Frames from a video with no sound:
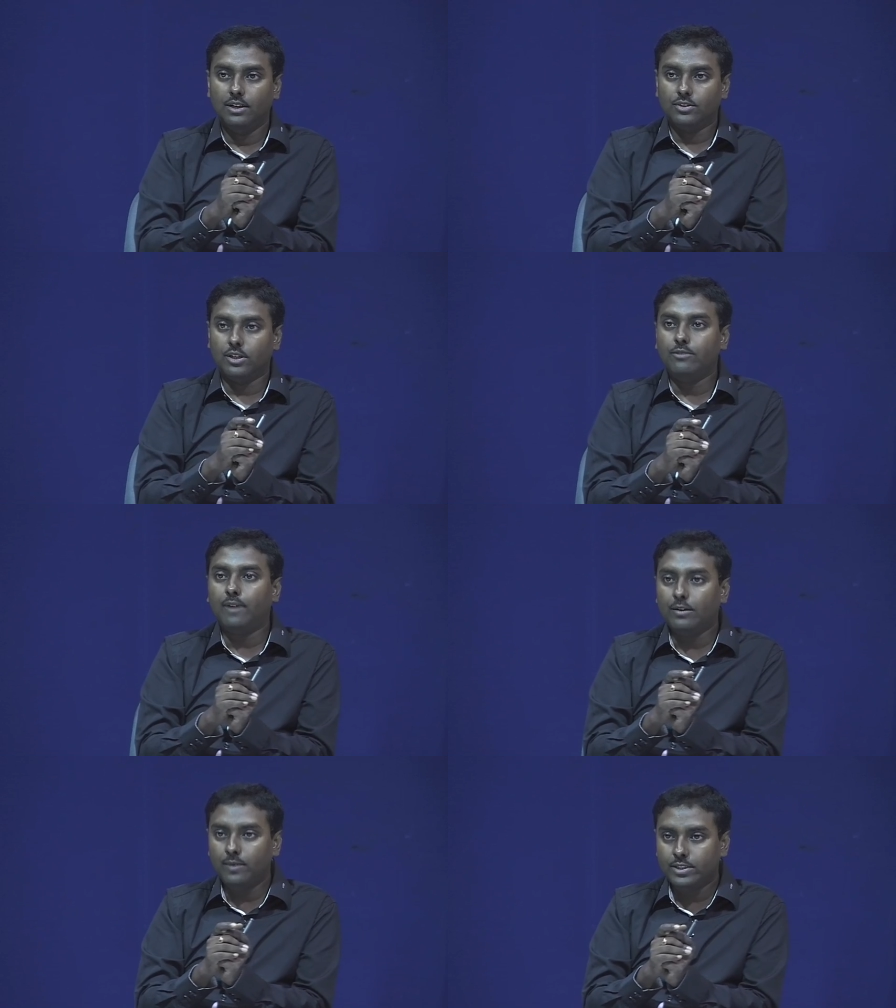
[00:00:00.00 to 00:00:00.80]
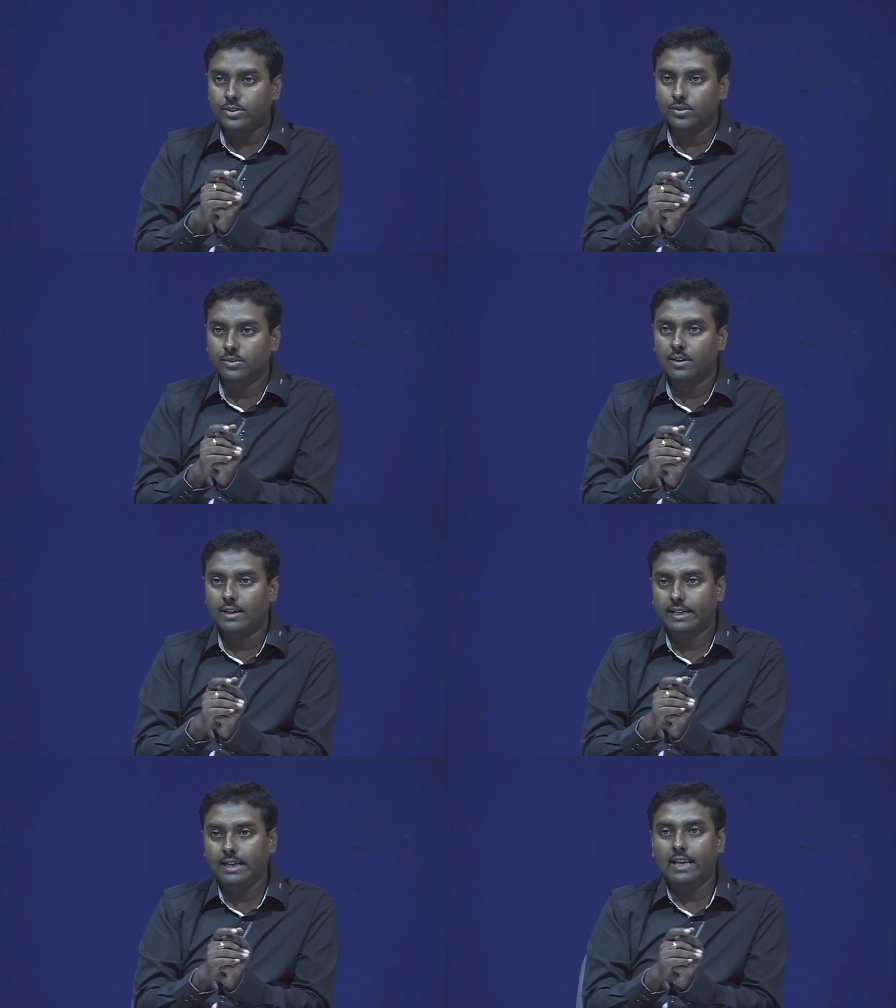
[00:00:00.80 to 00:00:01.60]
So, if I wish to
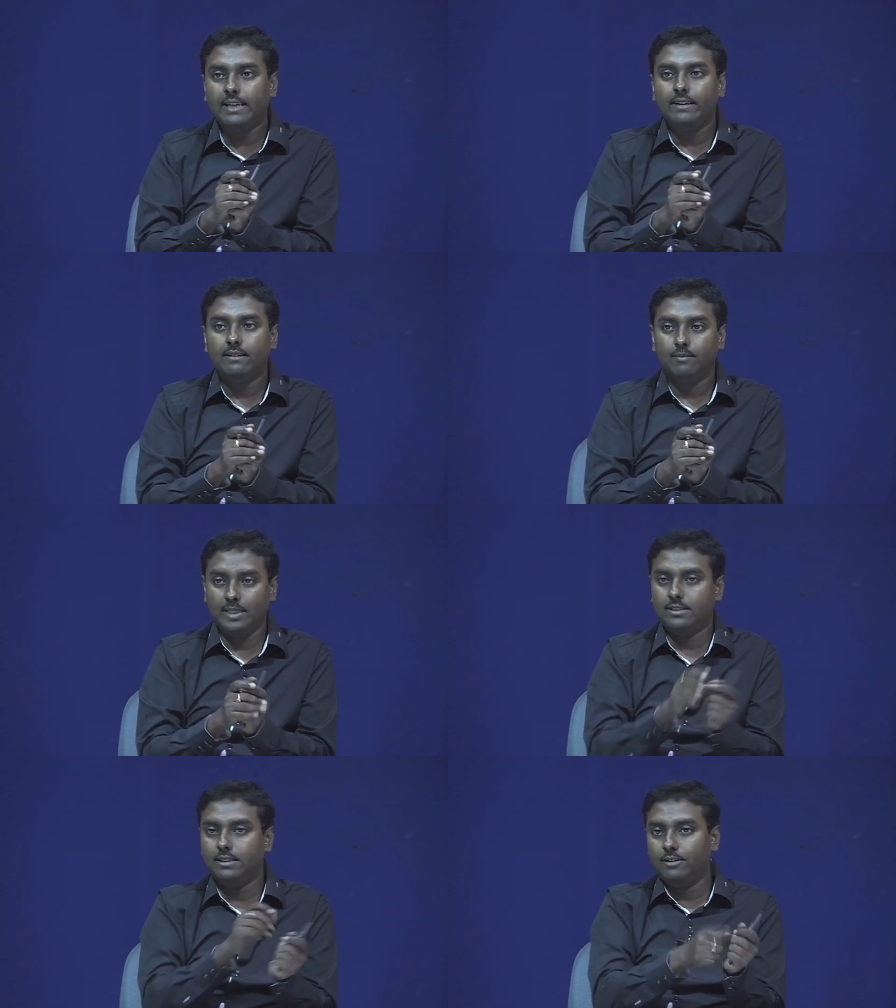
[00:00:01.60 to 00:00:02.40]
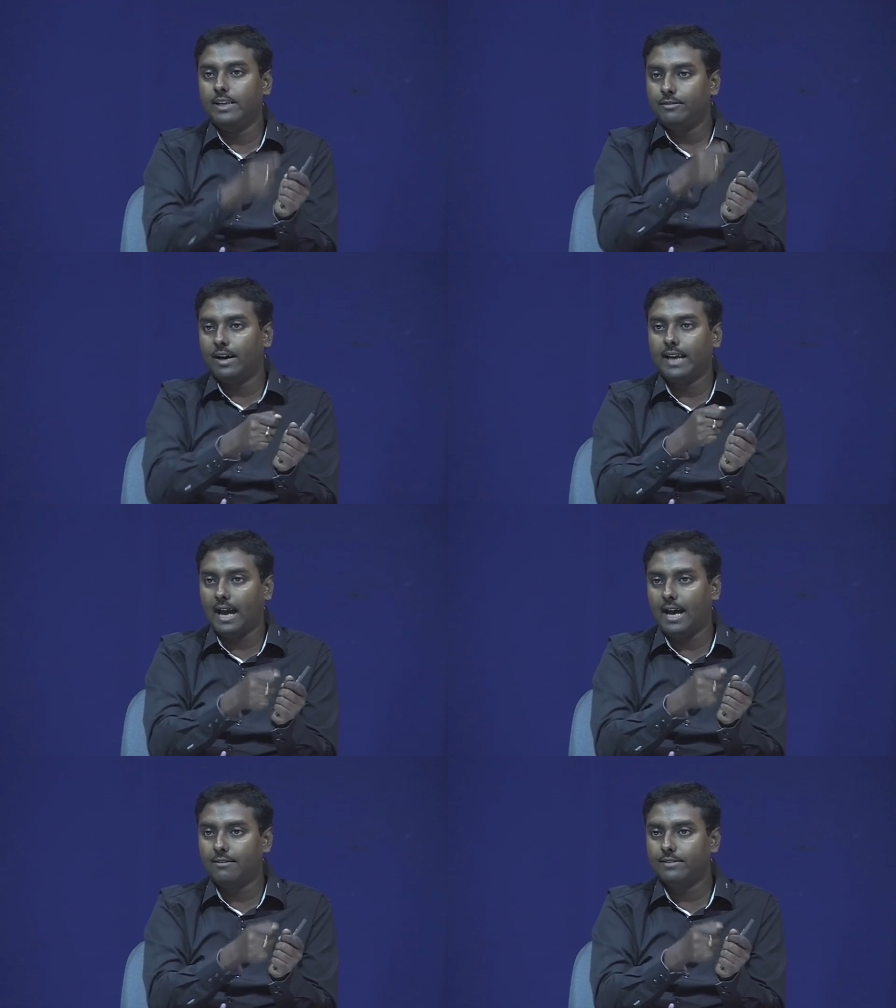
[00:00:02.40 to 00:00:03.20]
really means even if I
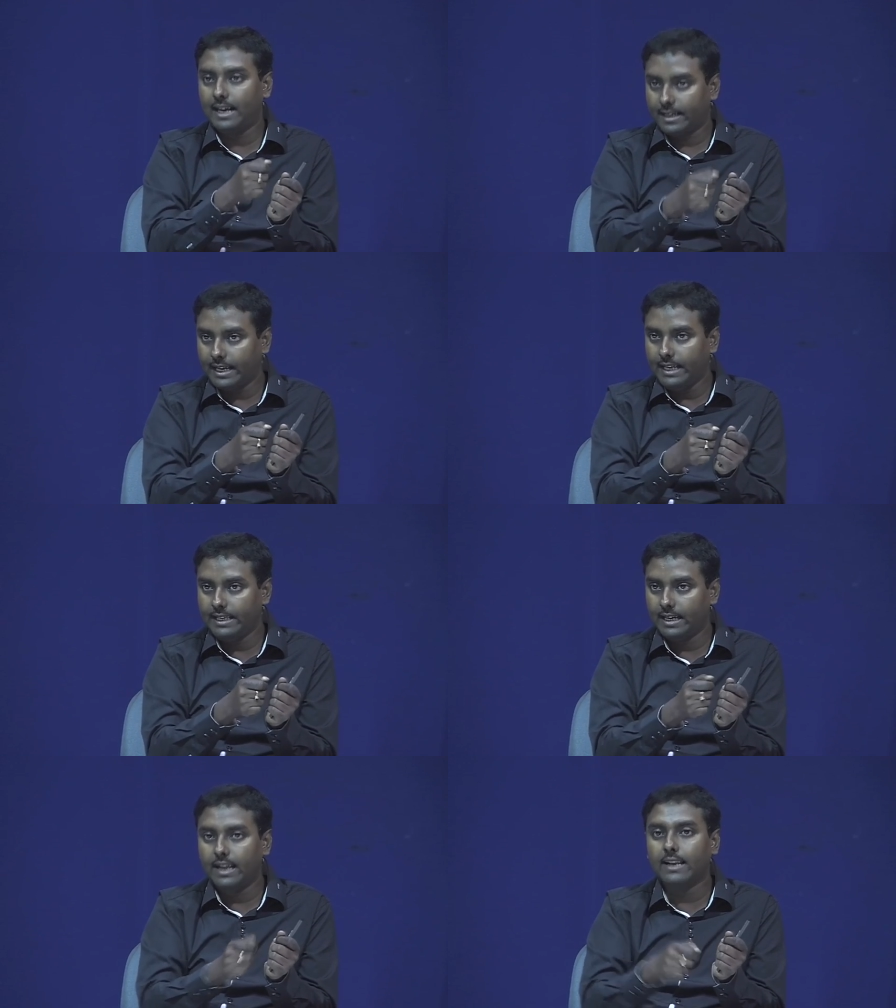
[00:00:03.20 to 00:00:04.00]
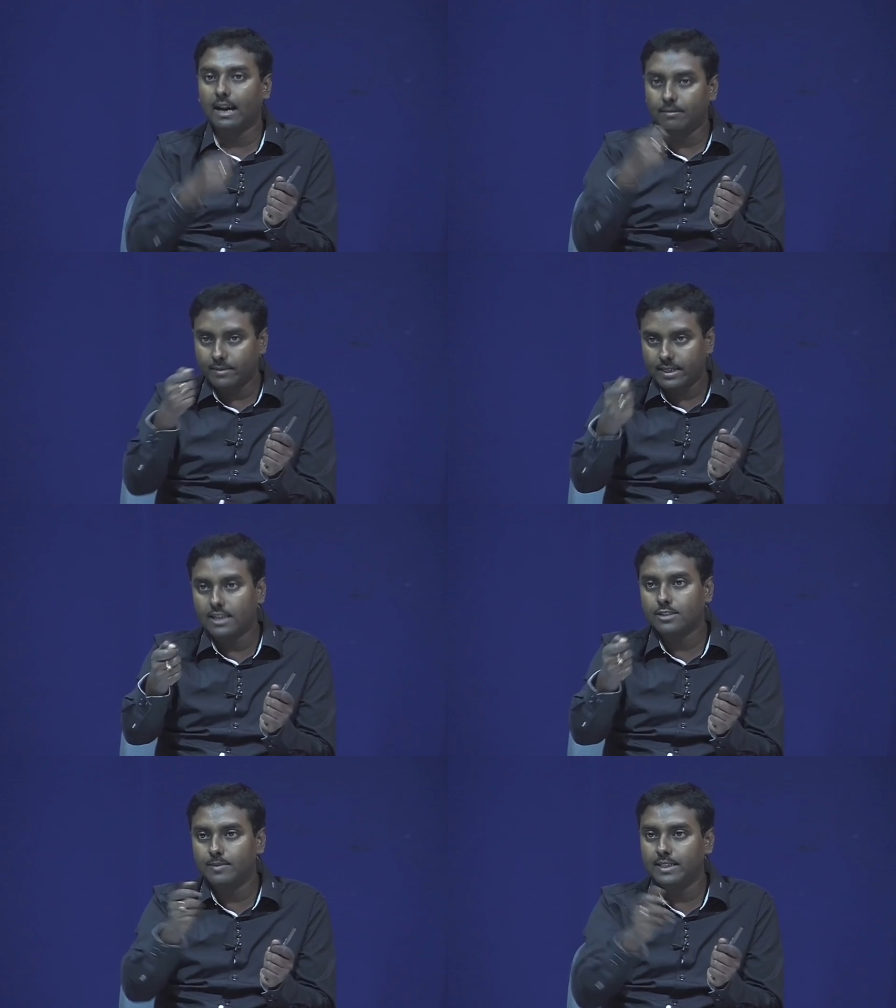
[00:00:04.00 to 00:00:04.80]
have that carrier and I am
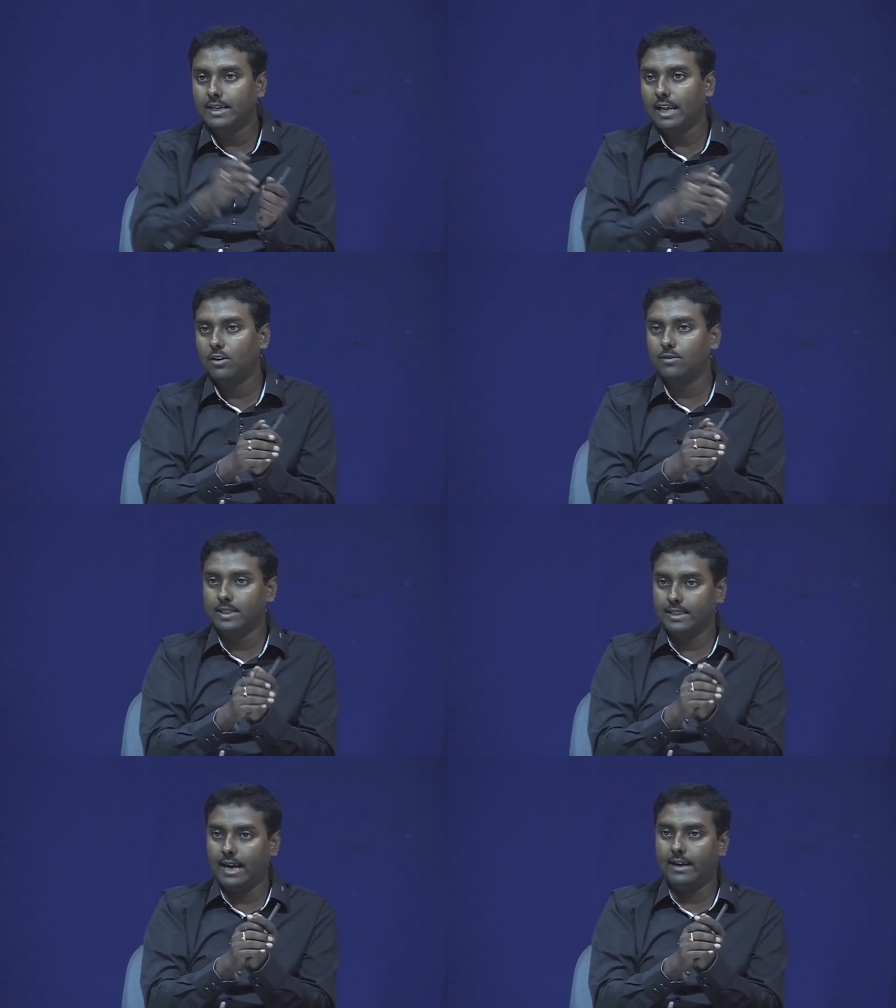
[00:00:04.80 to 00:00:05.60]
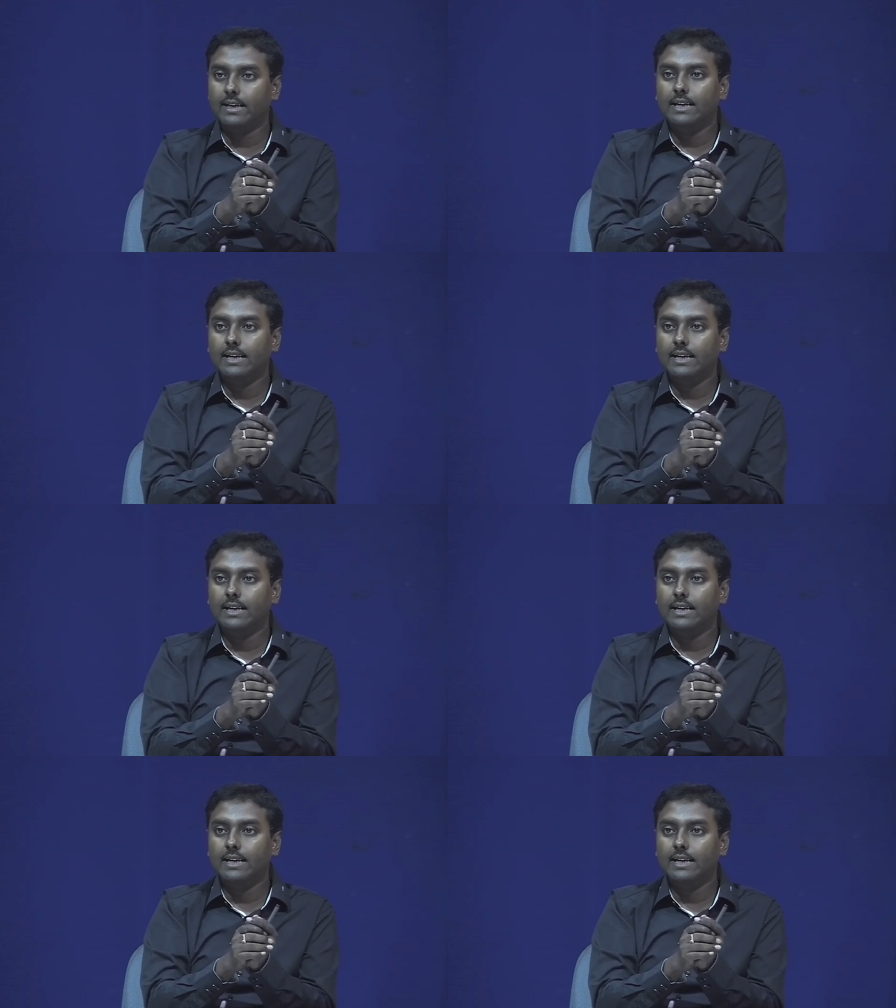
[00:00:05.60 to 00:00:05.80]
transmitting along with that,